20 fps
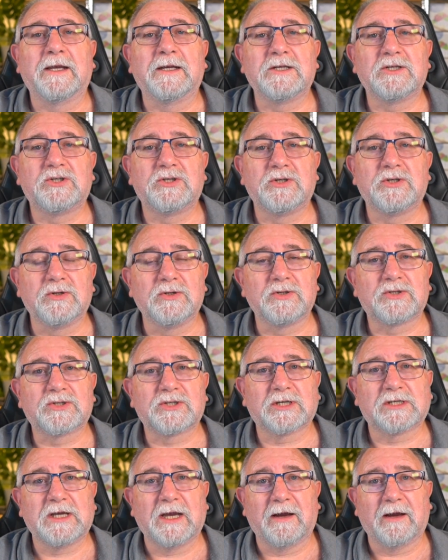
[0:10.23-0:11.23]
It is
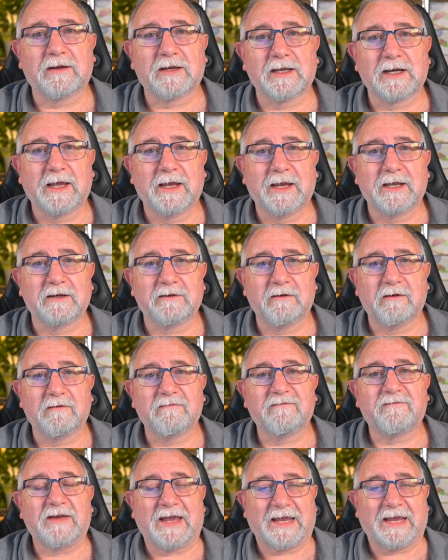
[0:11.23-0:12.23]
used to calculate
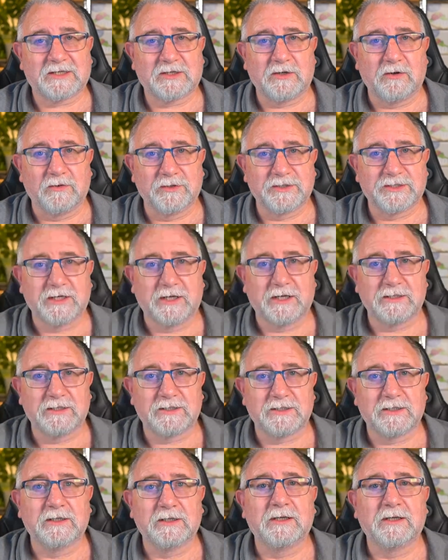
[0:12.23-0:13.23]
fat
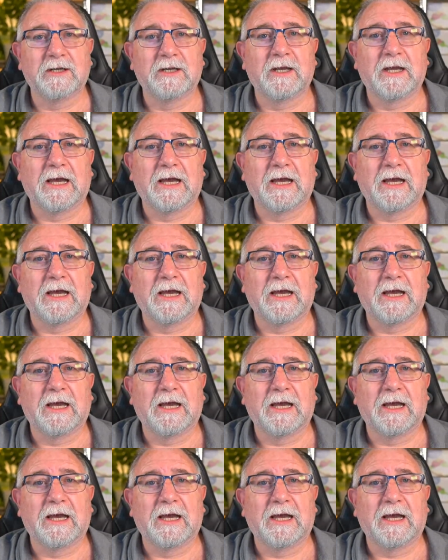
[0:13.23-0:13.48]
content